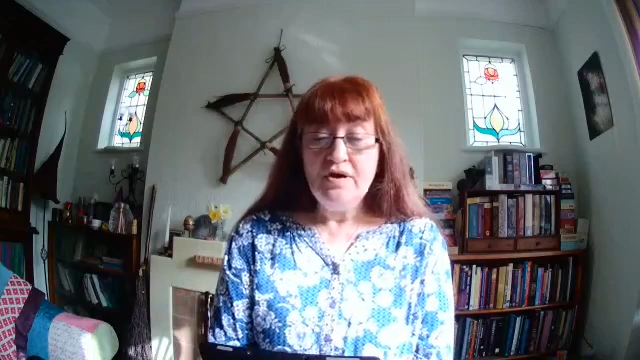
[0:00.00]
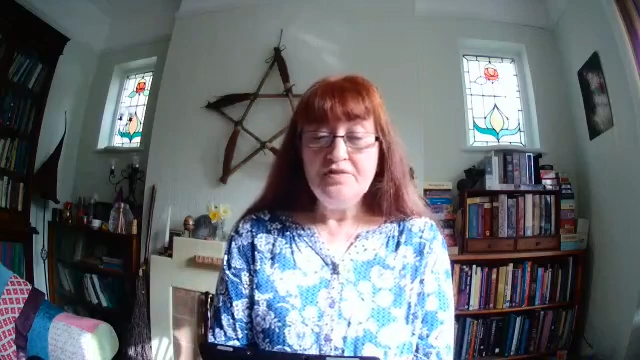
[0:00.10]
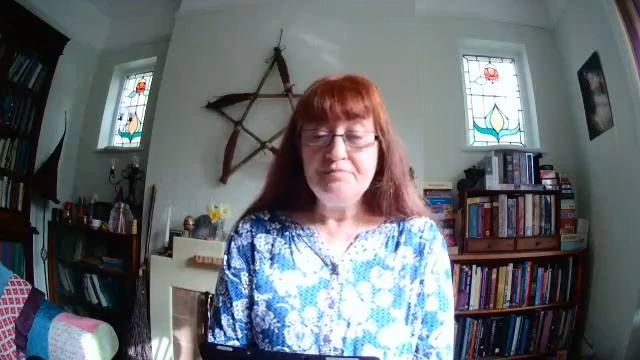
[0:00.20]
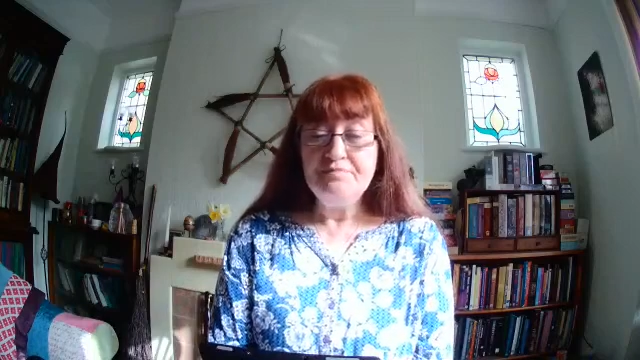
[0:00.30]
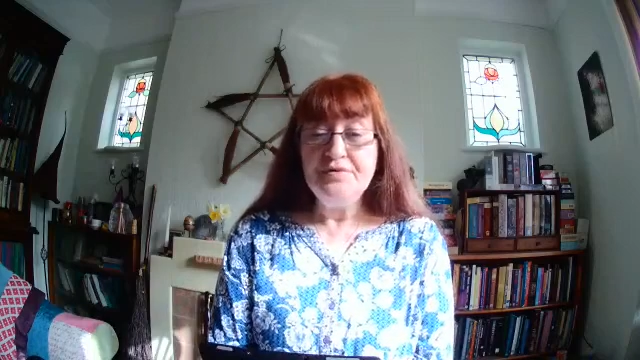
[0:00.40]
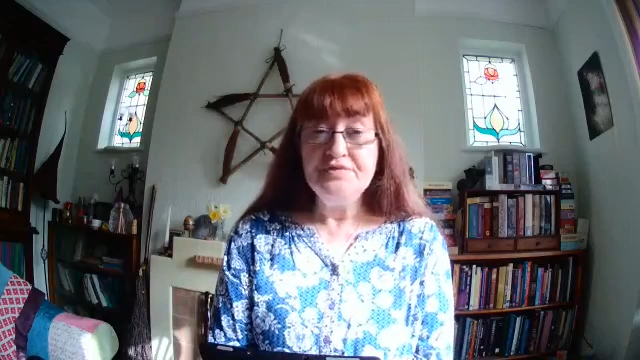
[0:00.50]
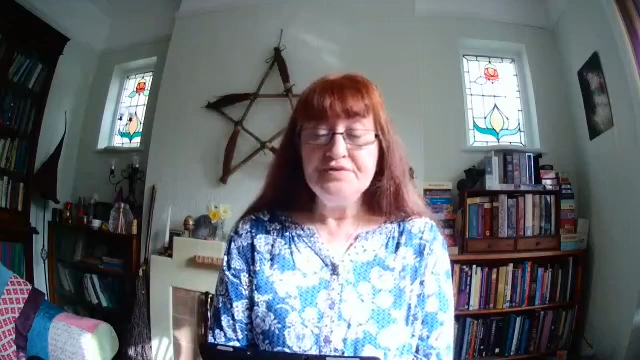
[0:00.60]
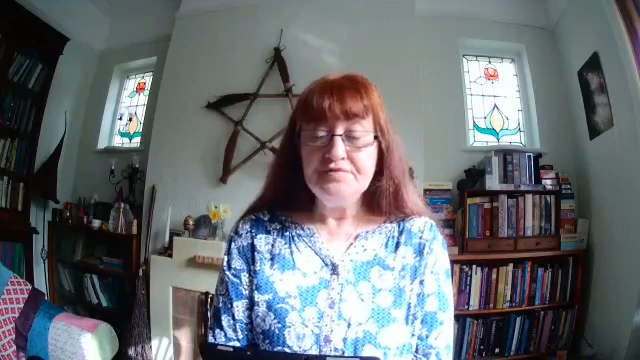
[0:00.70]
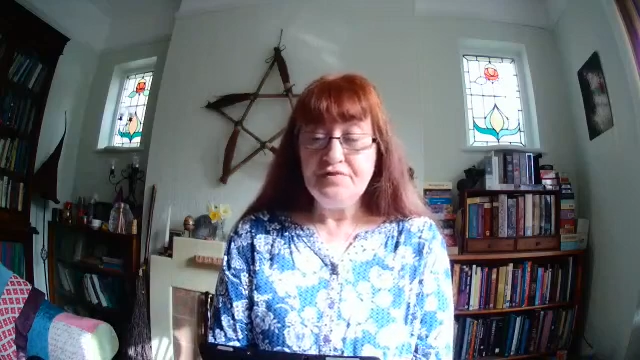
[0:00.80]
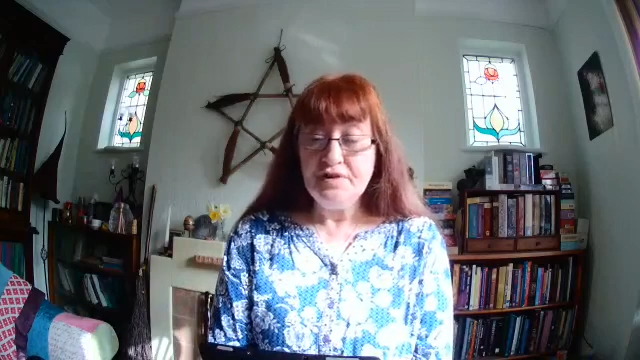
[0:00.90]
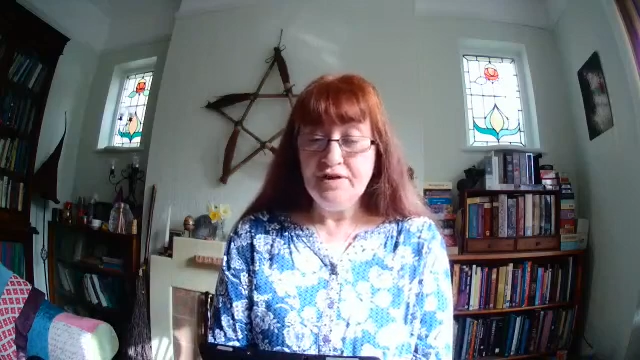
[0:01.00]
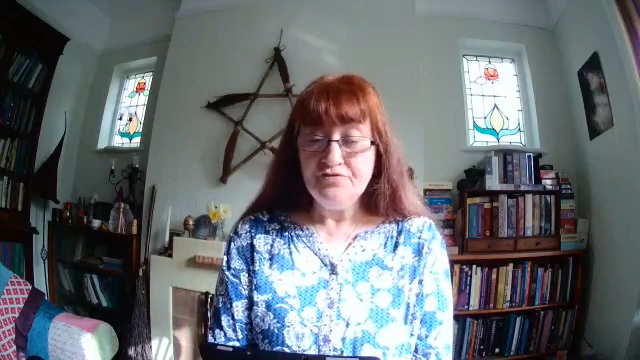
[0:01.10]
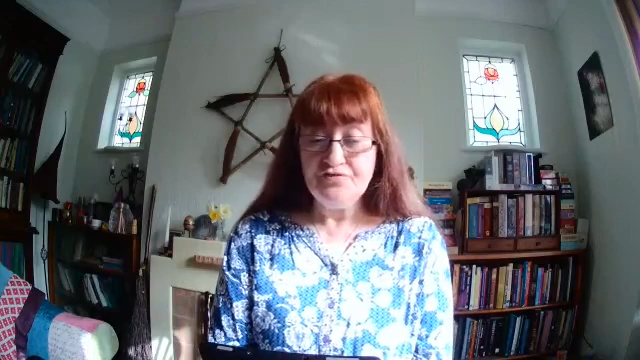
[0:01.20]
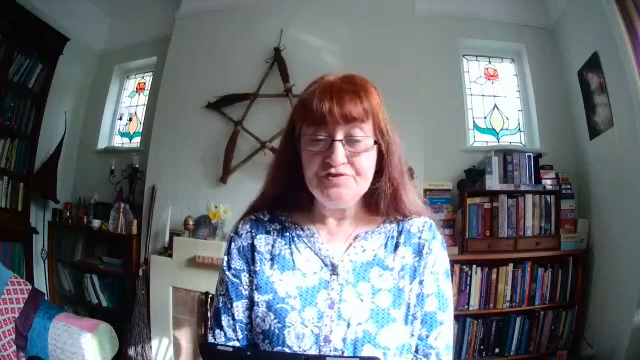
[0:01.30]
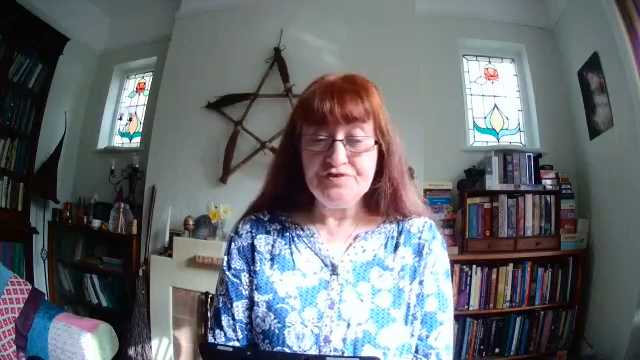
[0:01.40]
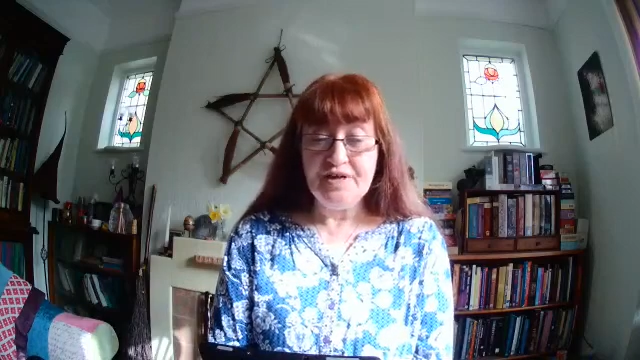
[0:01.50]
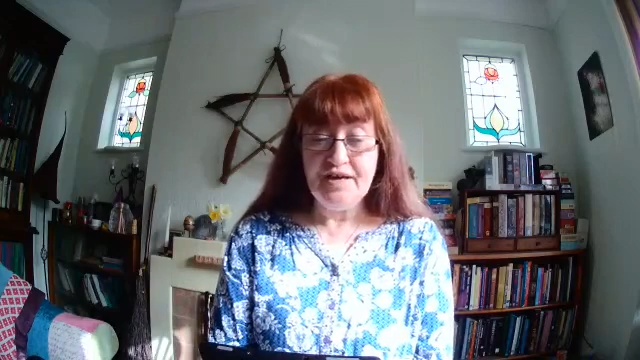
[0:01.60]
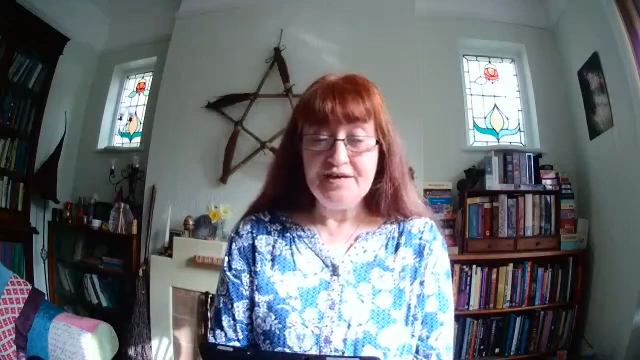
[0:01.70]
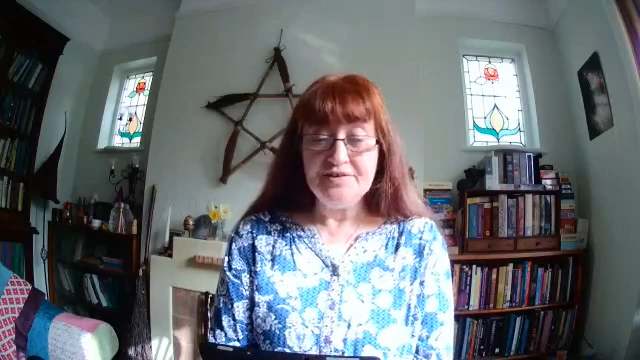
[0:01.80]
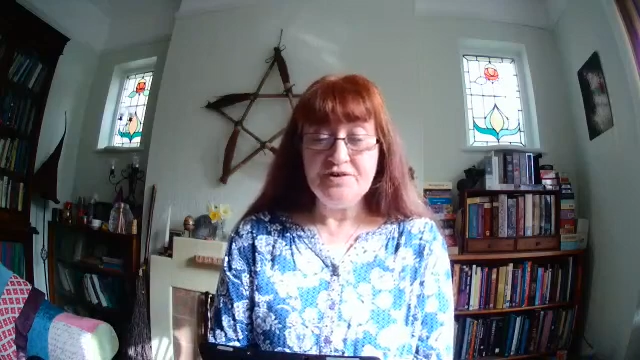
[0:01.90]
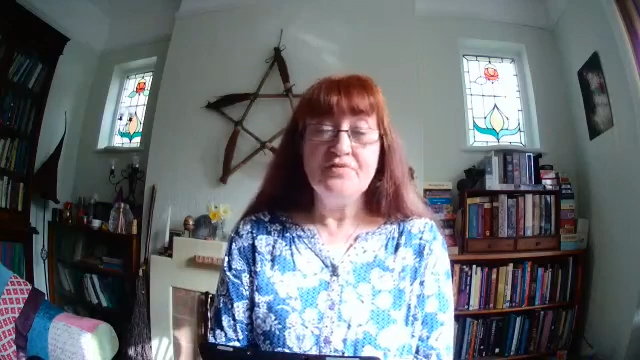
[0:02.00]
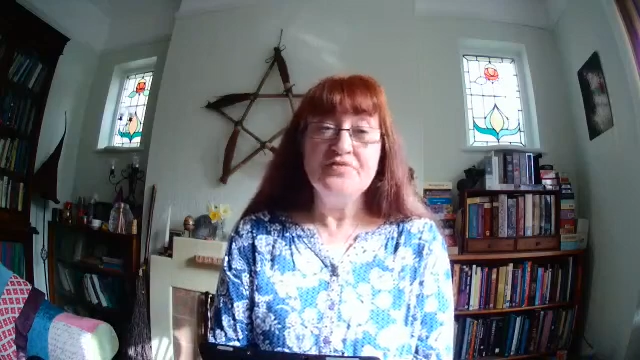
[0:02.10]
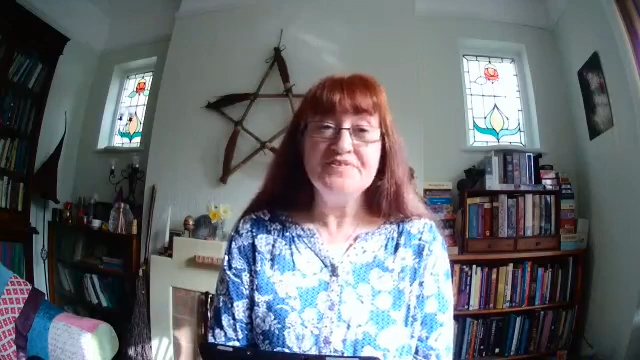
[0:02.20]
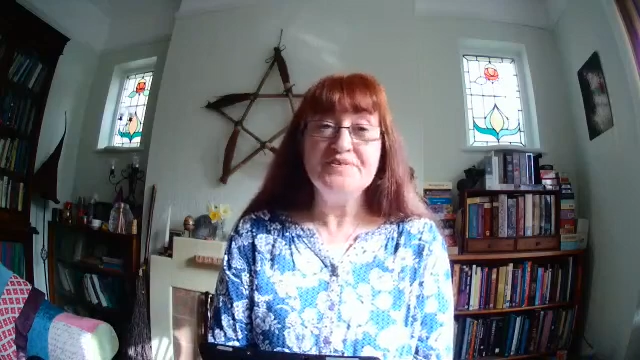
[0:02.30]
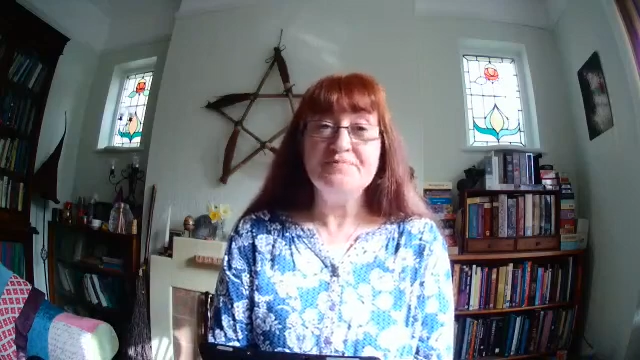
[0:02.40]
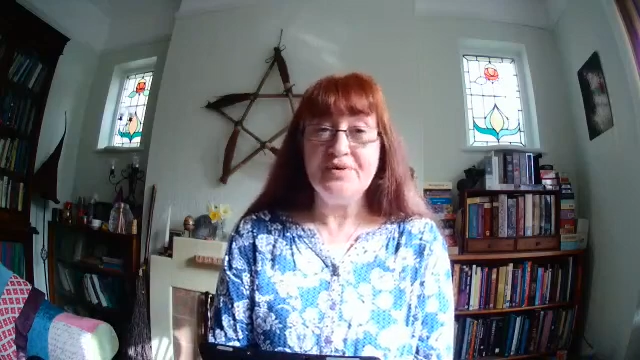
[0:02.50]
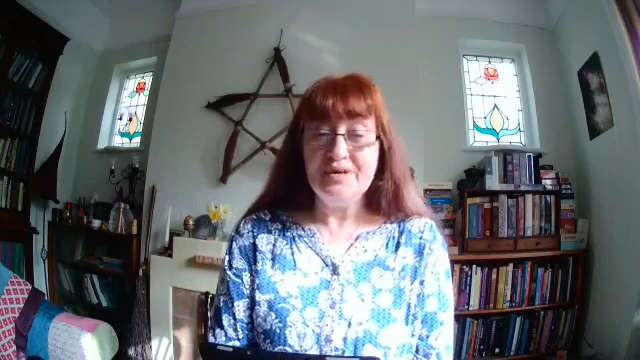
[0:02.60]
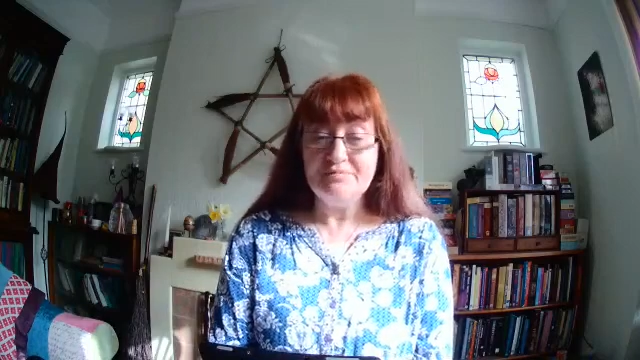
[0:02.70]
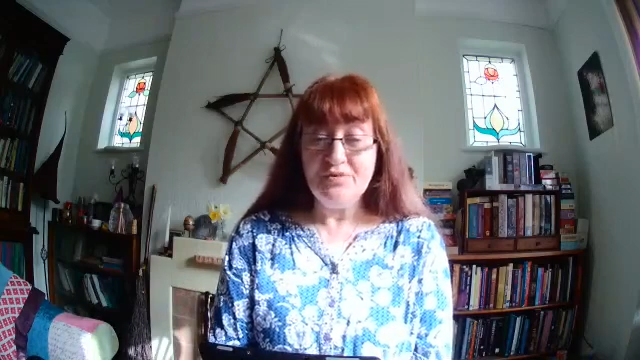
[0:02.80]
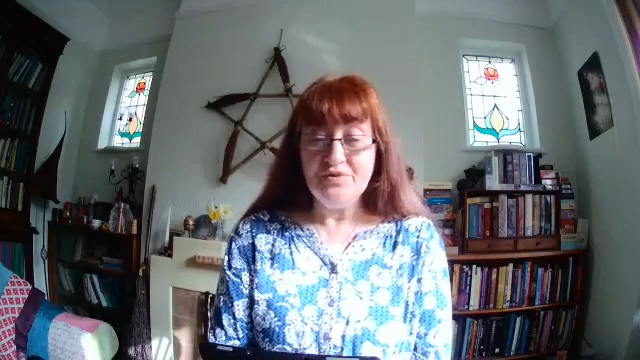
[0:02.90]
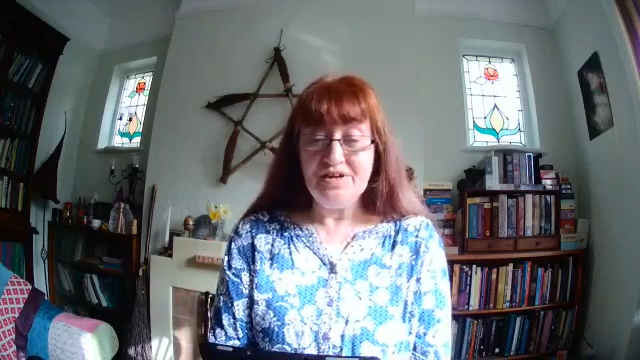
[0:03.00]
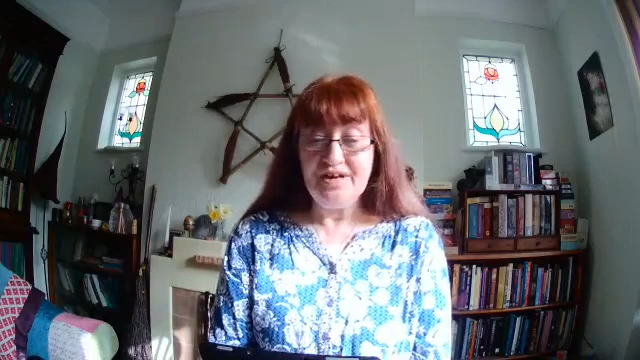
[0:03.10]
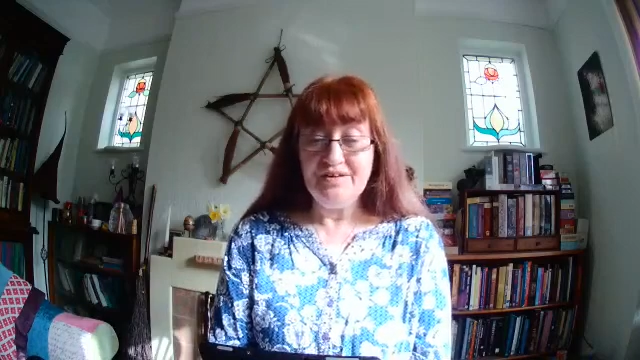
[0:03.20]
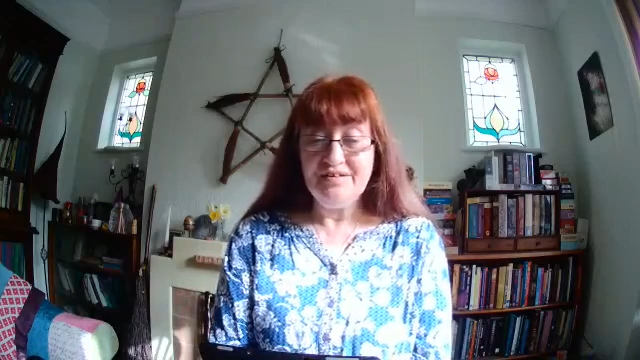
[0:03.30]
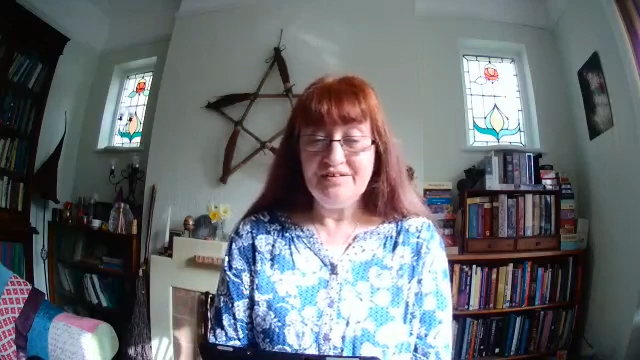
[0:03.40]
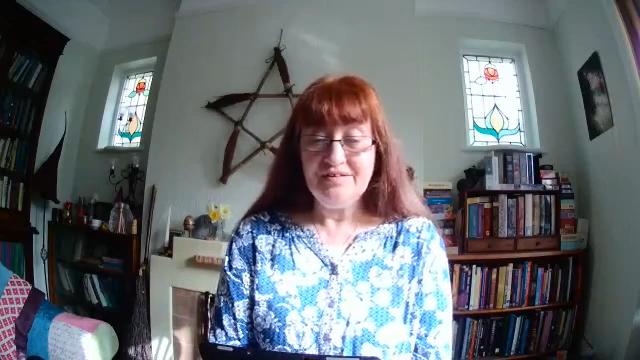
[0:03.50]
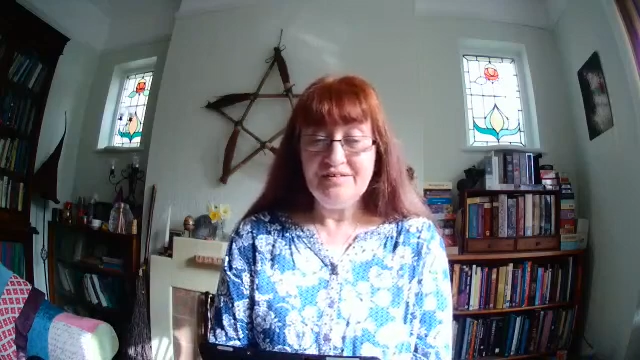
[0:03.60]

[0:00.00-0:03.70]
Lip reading: at the beautiful countryside on this spring morning.